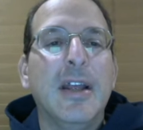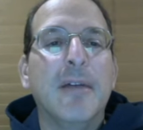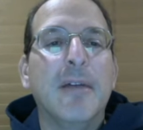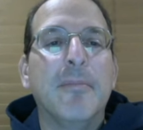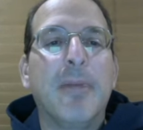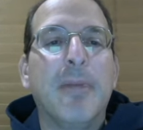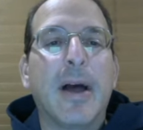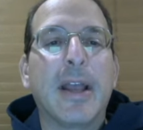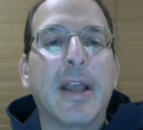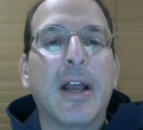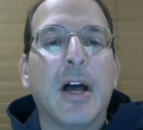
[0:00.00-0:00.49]

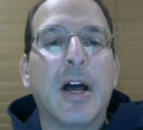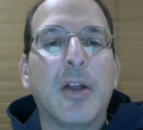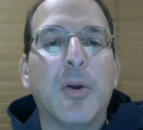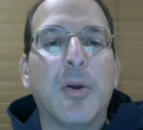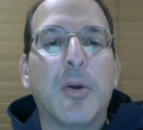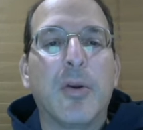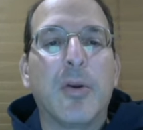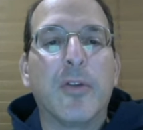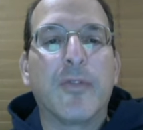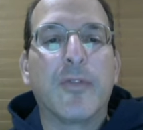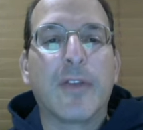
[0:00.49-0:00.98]
Bygone
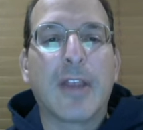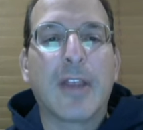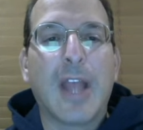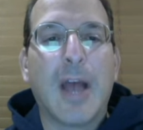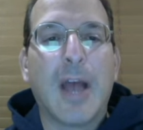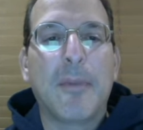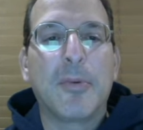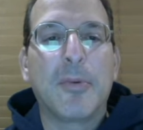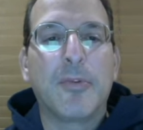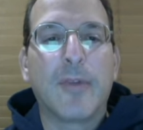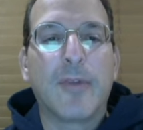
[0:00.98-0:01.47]
owner of
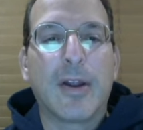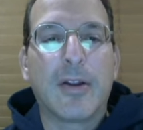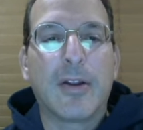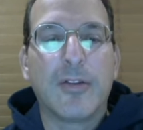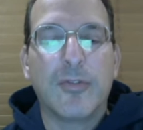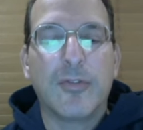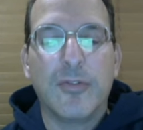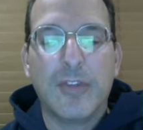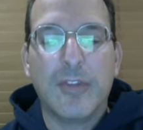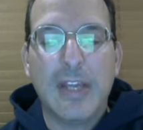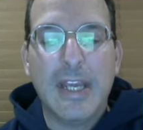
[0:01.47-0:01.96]
Capitol
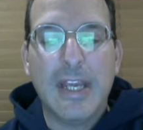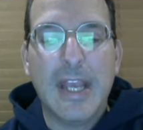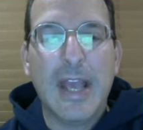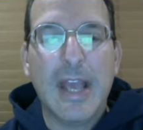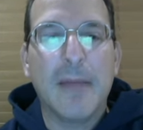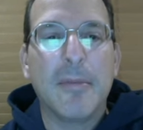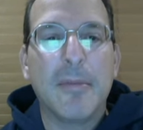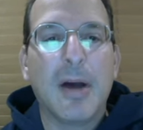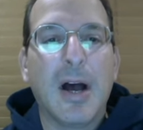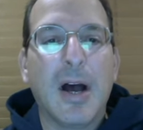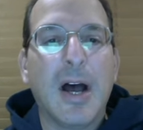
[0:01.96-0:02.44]
Records was
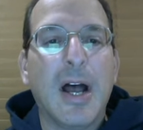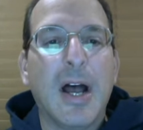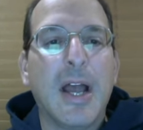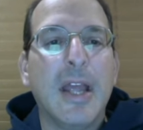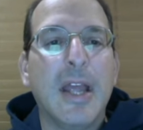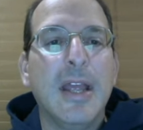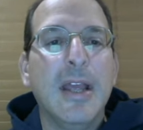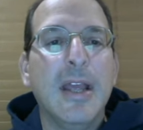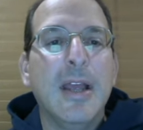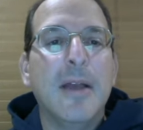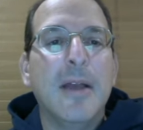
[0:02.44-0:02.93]
EMI.